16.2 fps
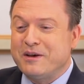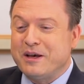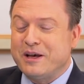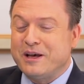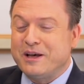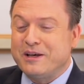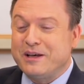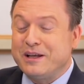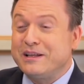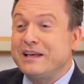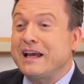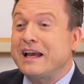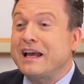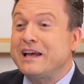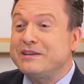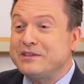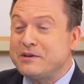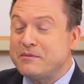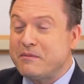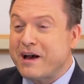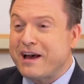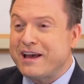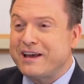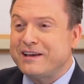uh, again, to
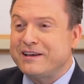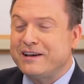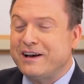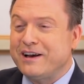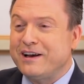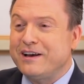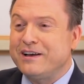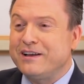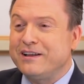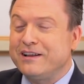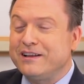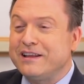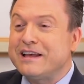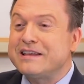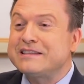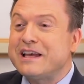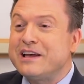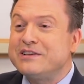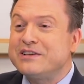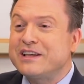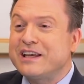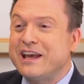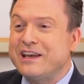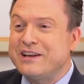my less
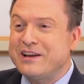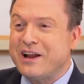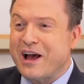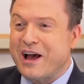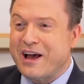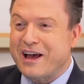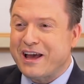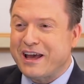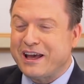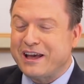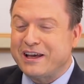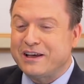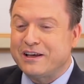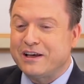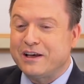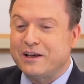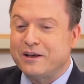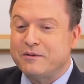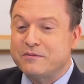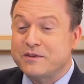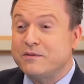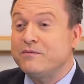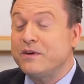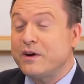educated eye,
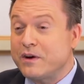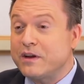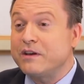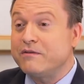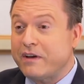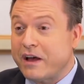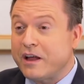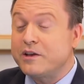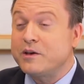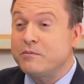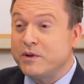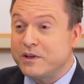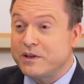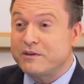um, some very valuable